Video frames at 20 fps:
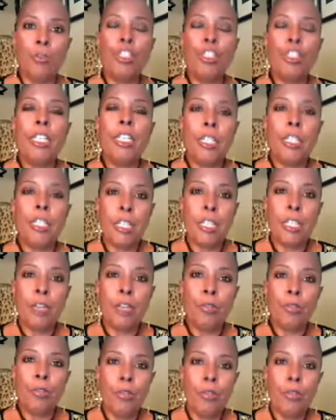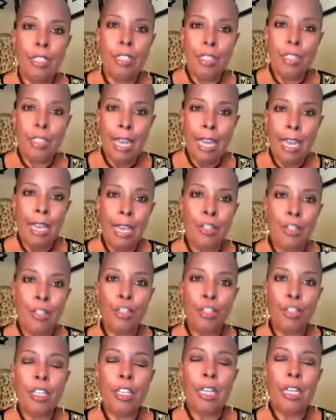she could tell through these
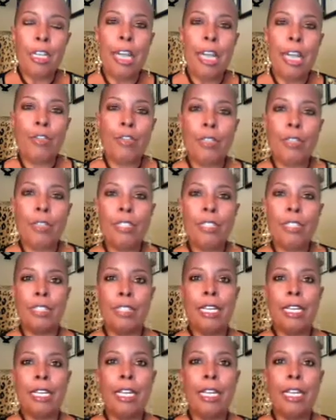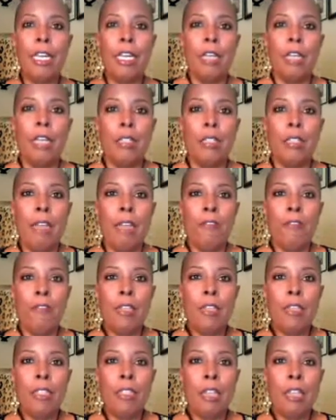scans. She could actually see, say
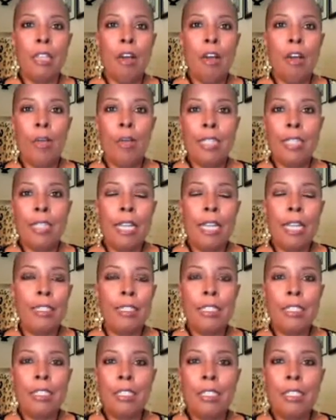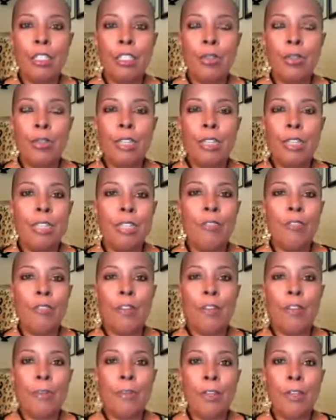for instance, I always had these 2 sets
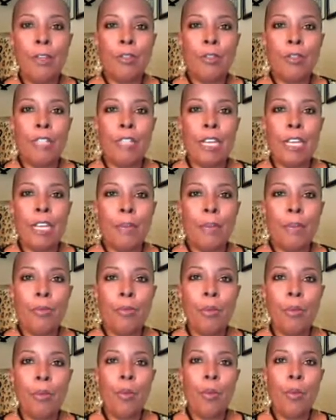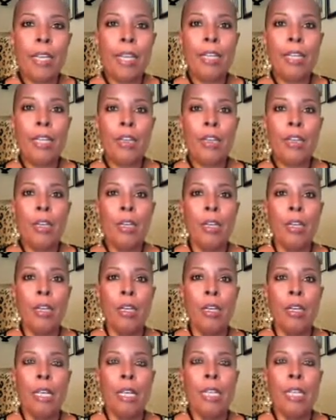of lymph nodes that kept growing,
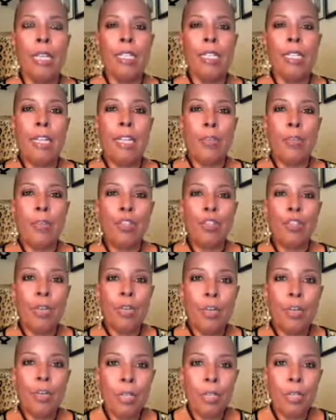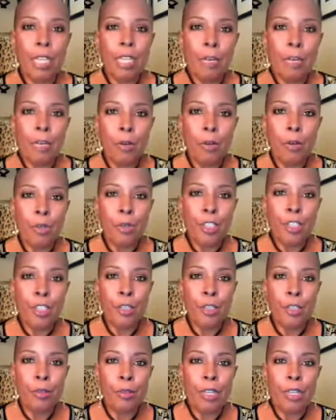and then they would shrink when the chemo
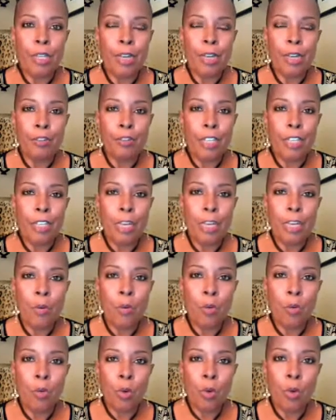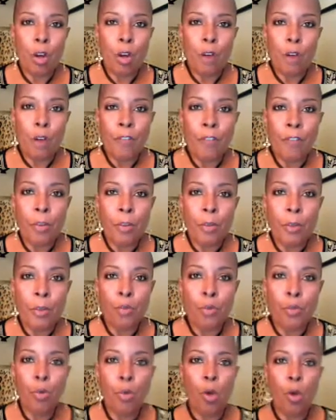was used. And after the chemo wore off, they
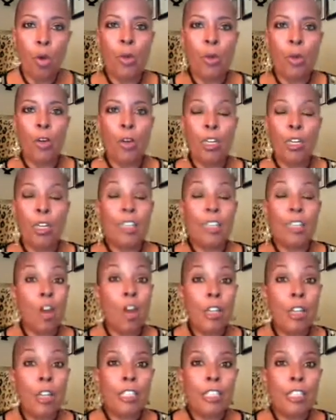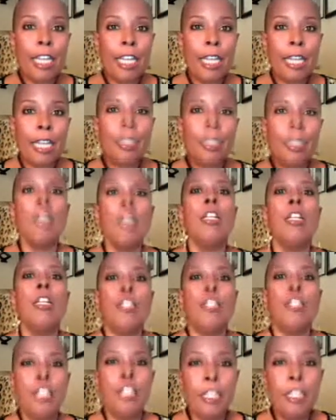would grow or enlarge again.
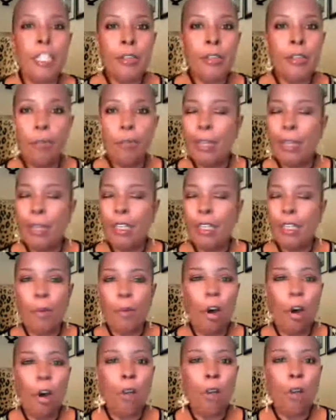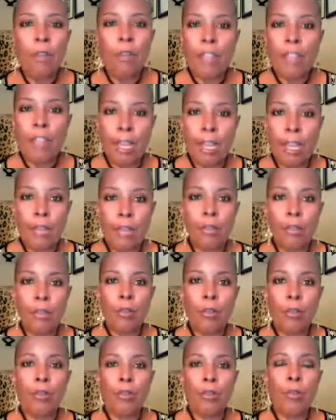She picked up all of that
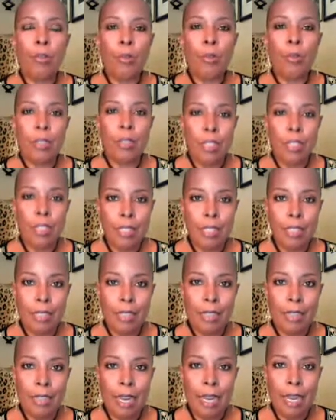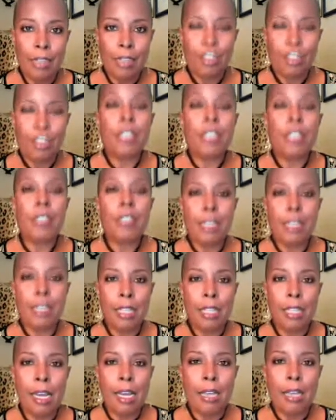through a CT scan. She could
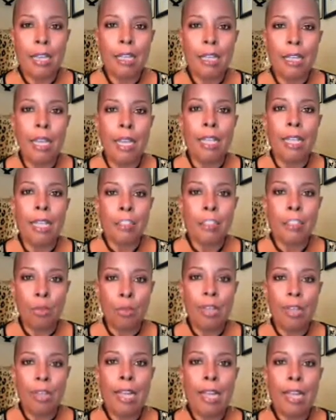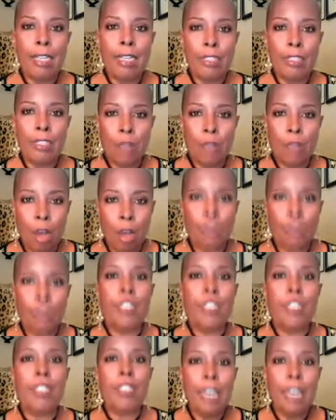see that. And so that is how
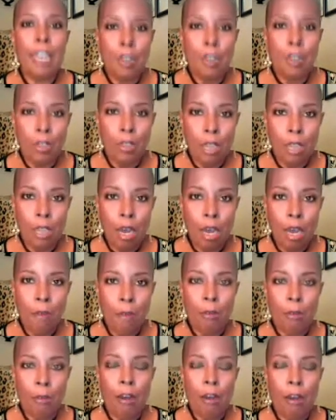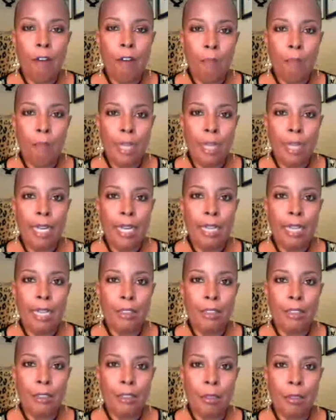she stayed on top of my
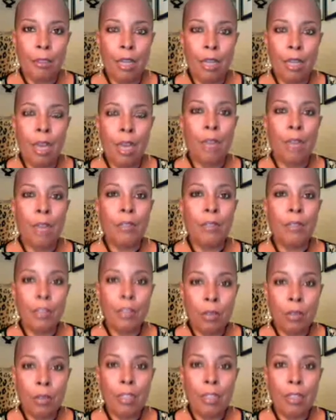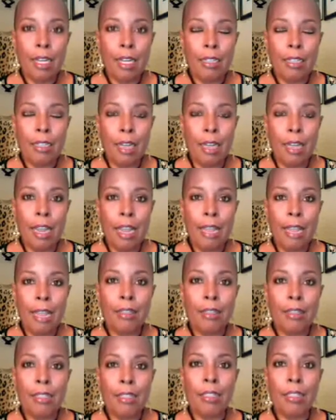cancer. I'm so glad that I
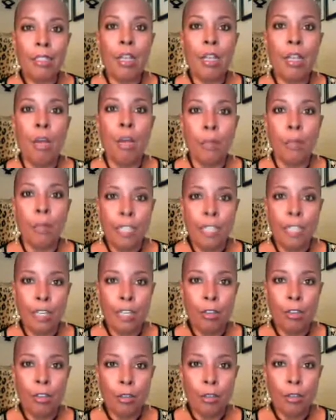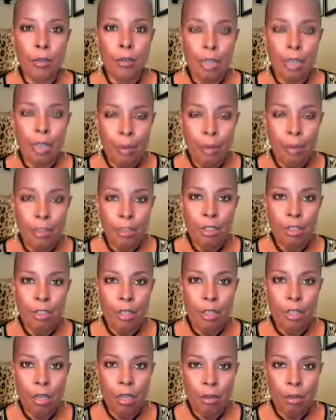had this particular
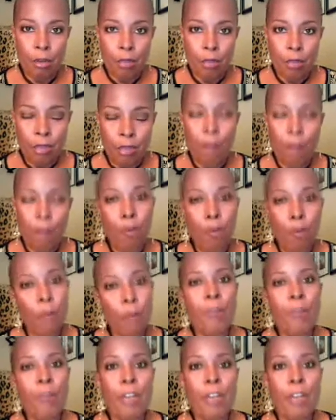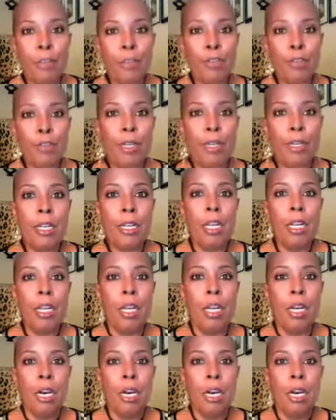image, a form of imagery